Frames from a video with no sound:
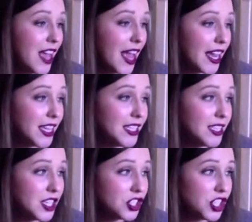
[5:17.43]

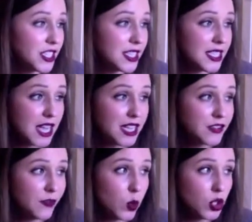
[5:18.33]
And she's in size
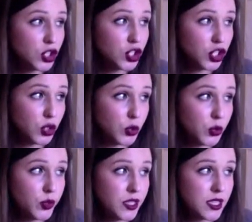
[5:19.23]
4
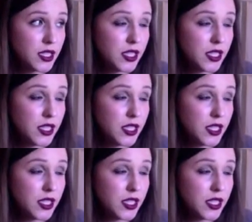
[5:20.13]
shoes.